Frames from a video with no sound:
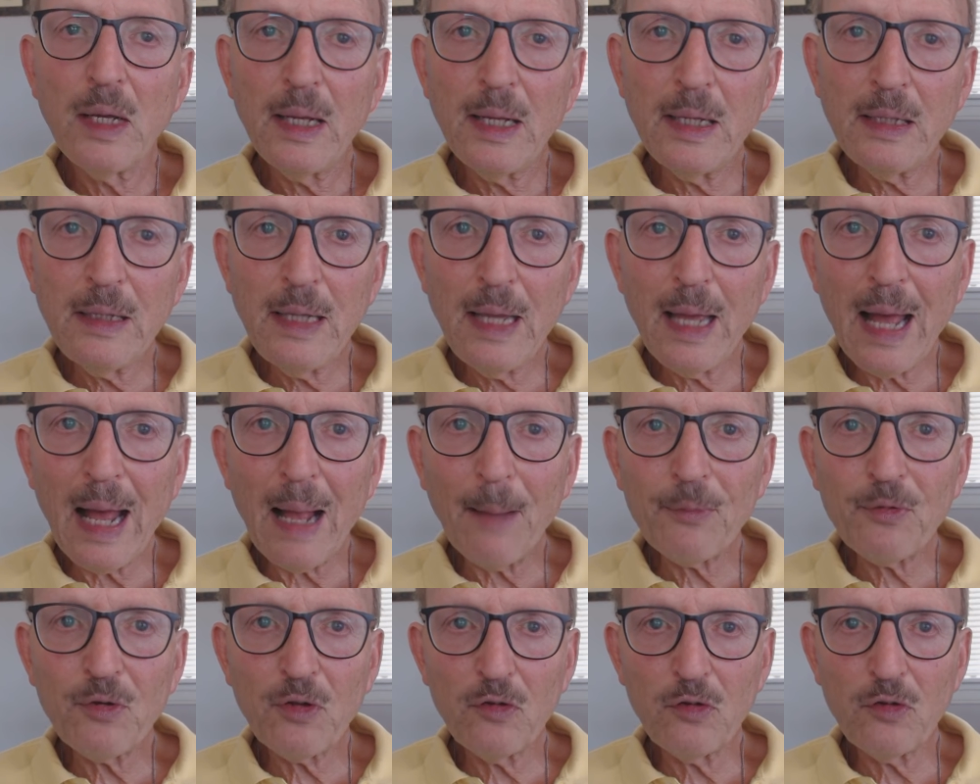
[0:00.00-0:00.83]
In the
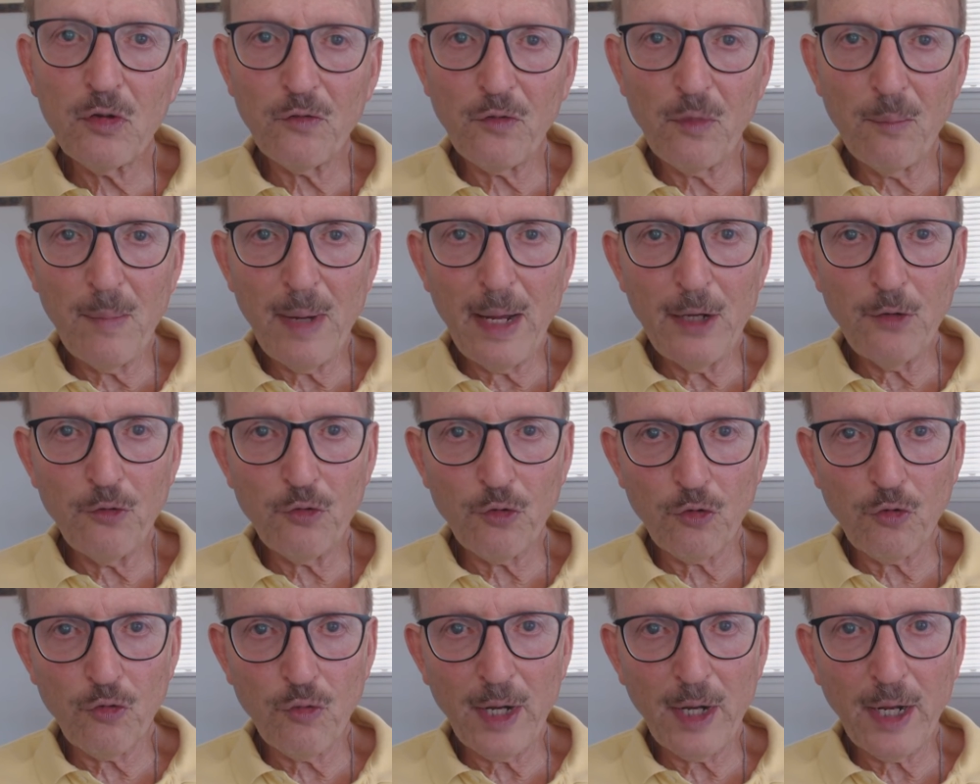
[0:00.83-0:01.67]
absence of a
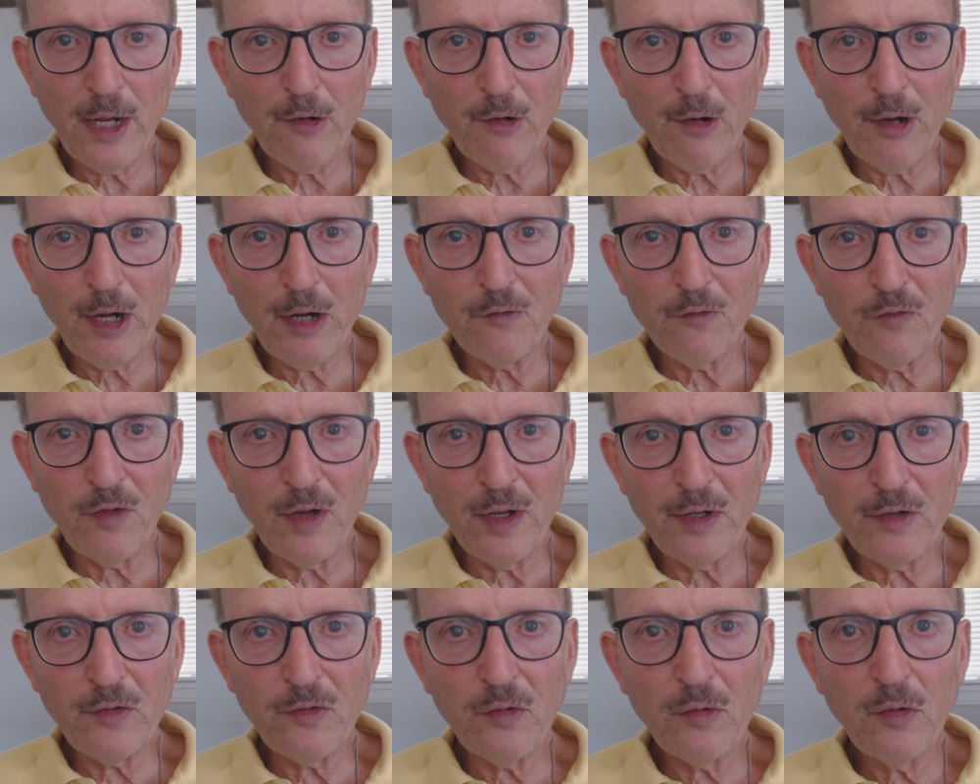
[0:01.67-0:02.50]
major triggering
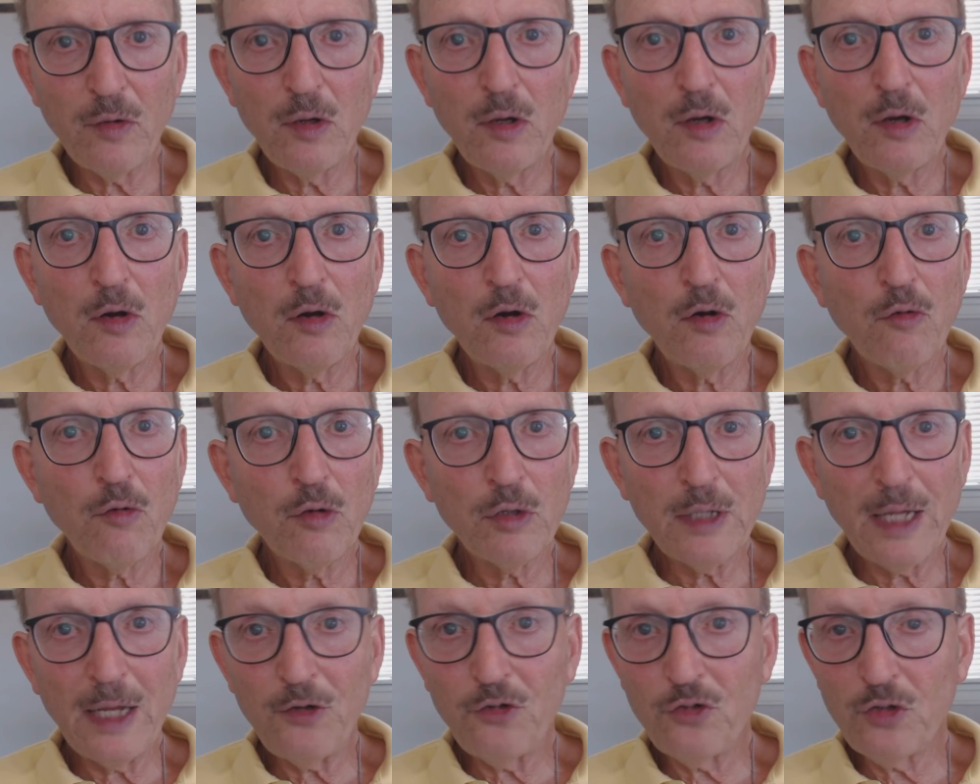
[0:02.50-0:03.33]
event,
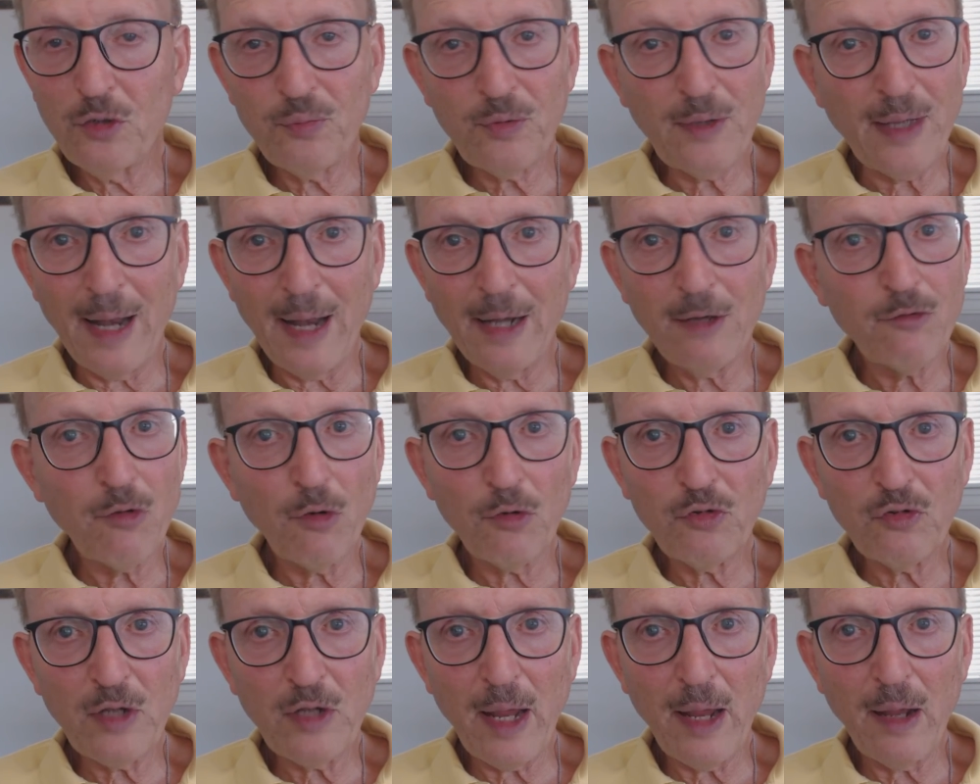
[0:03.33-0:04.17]
relationships can
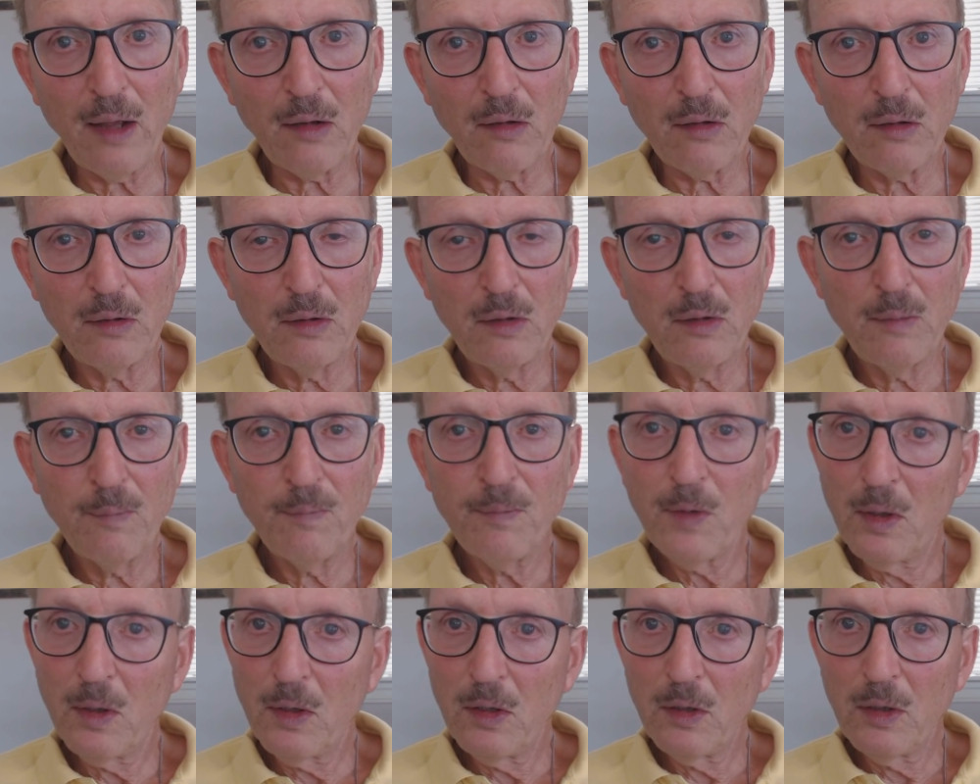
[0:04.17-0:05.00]
grow stale.
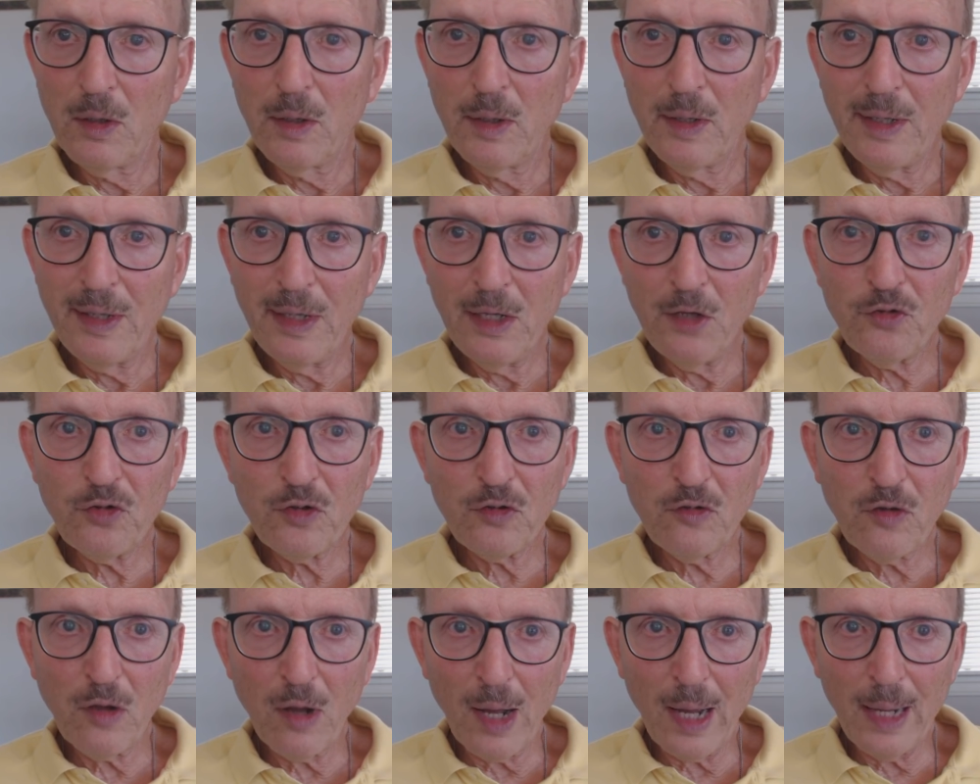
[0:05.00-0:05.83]
Is
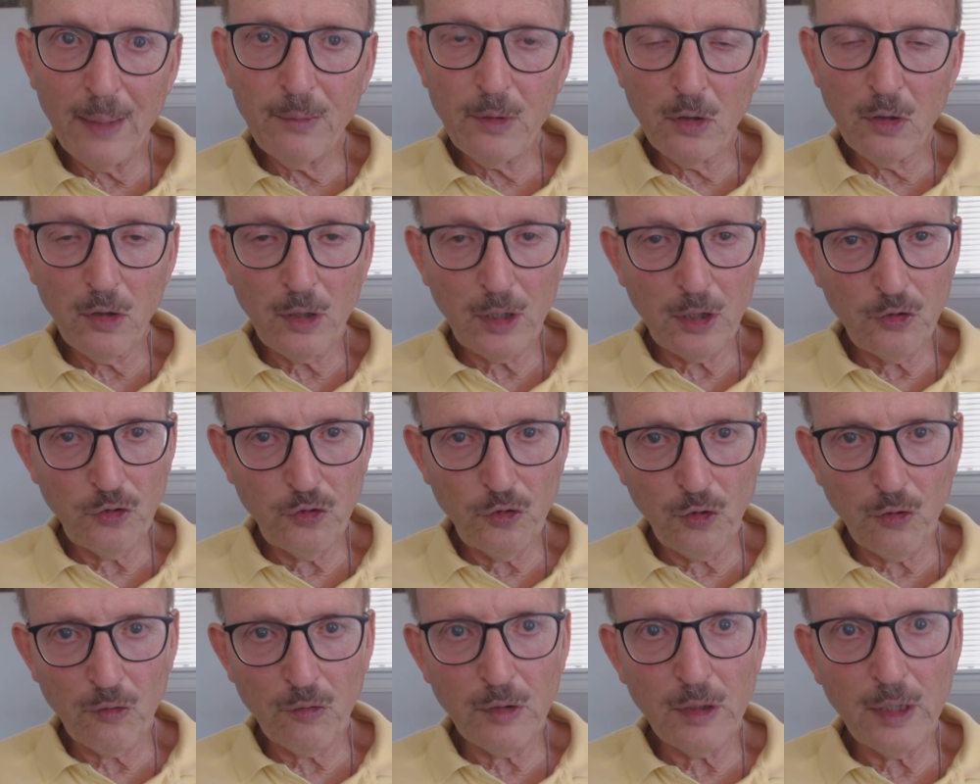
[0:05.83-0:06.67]
it time to look at
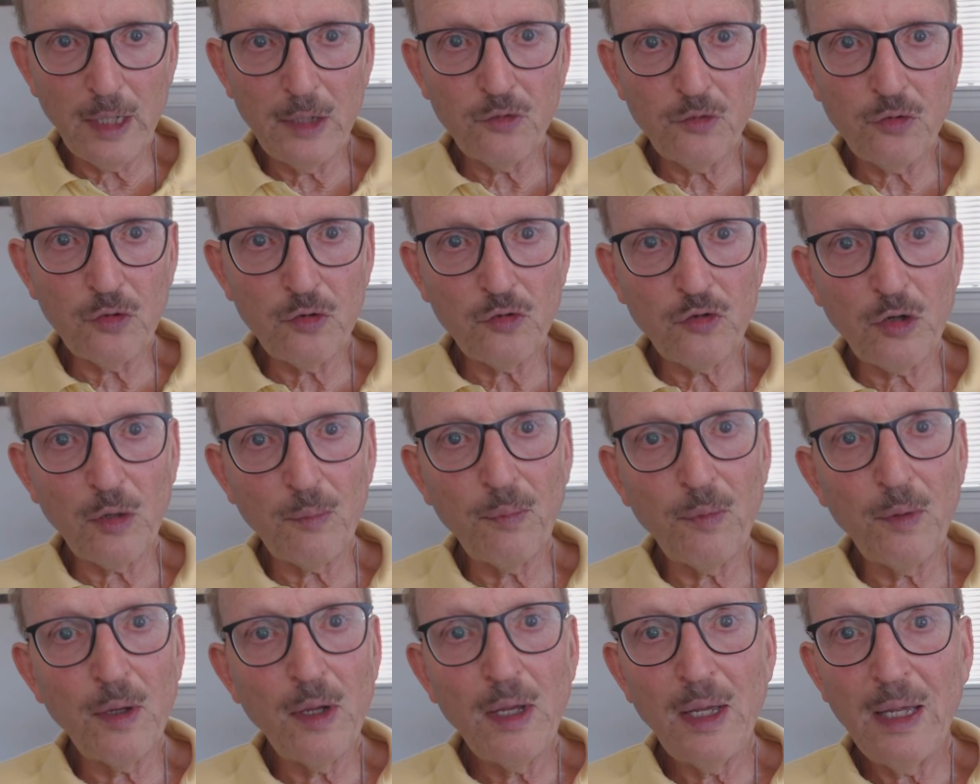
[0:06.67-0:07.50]
your
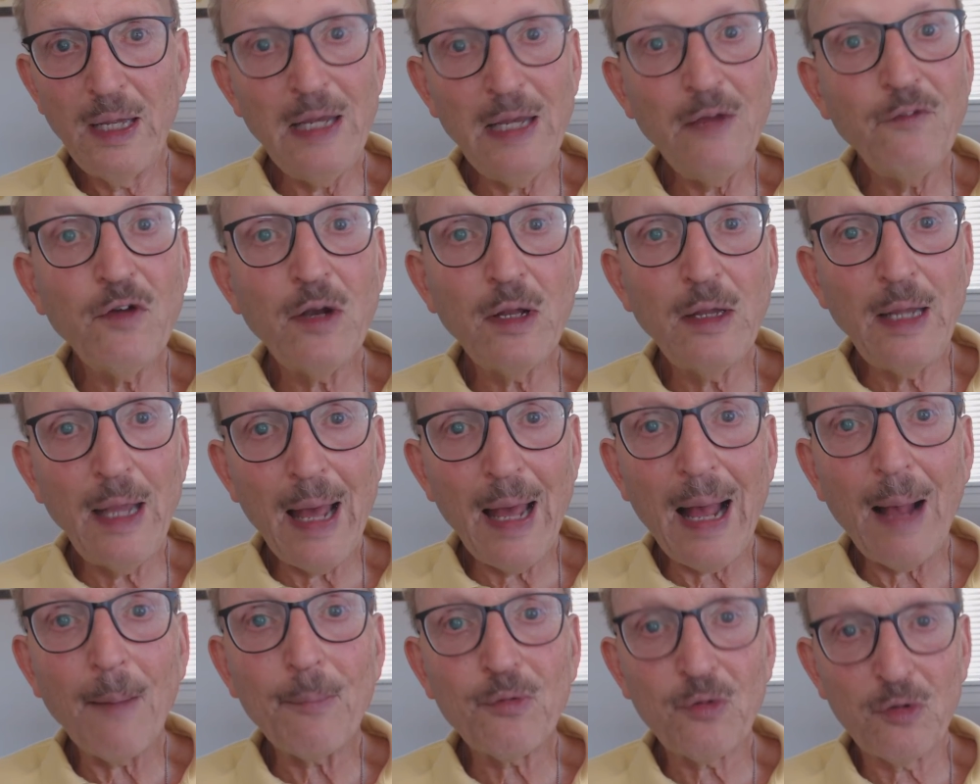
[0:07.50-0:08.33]
relationship even in the
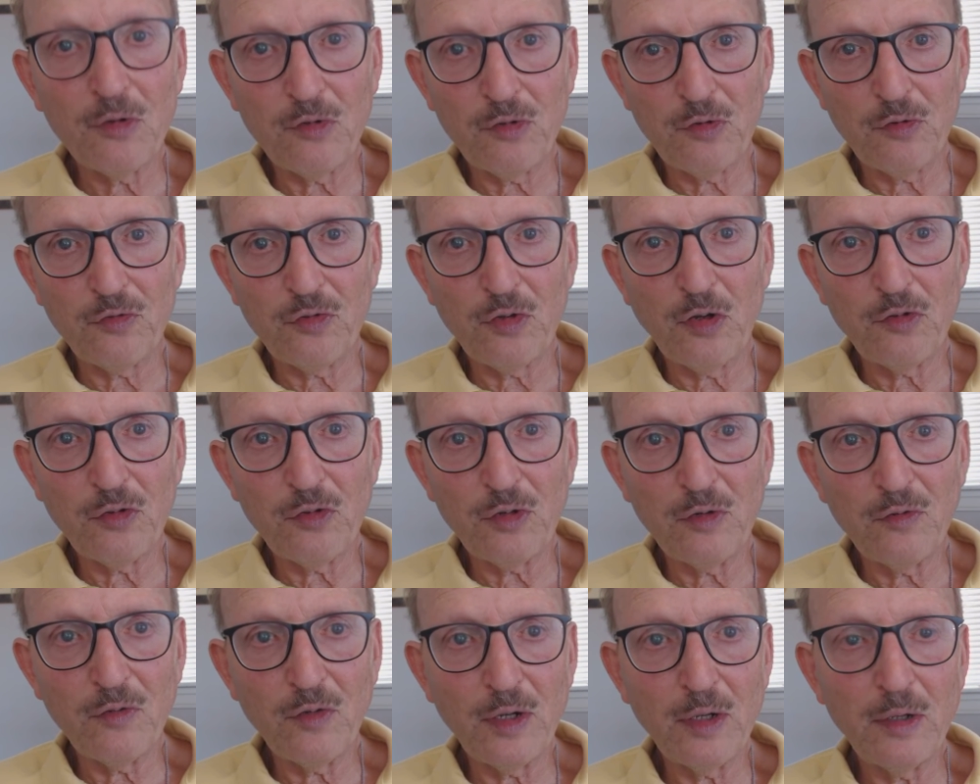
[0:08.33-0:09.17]
absence of such
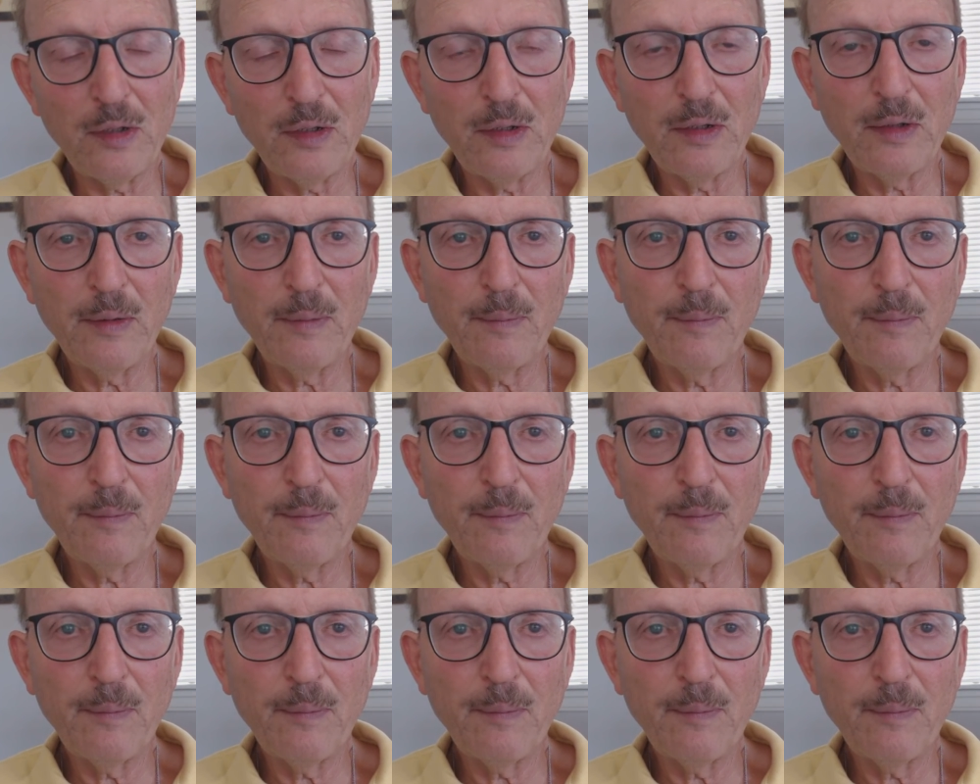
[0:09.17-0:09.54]
an event.